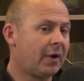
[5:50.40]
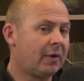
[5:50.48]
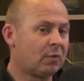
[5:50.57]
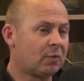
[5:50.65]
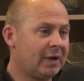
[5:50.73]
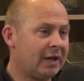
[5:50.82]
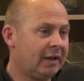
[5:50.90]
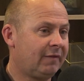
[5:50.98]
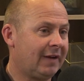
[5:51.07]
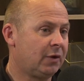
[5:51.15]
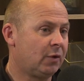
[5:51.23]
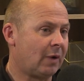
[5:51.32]
I really
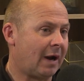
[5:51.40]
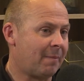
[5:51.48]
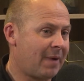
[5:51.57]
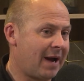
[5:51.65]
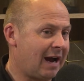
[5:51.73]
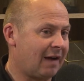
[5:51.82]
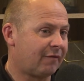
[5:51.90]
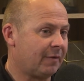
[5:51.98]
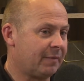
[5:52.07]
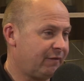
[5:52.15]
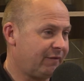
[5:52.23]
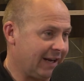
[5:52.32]
value, apart
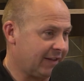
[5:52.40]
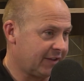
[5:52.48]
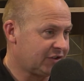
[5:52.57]
from the fact